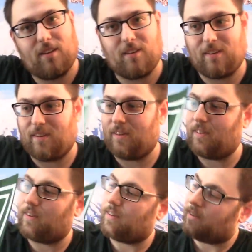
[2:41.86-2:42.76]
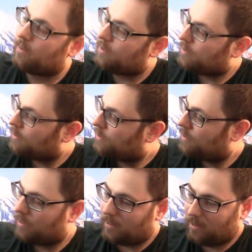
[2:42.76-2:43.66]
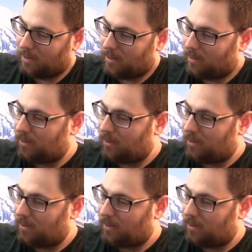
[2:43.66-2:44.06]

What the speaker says: Nobody speaks.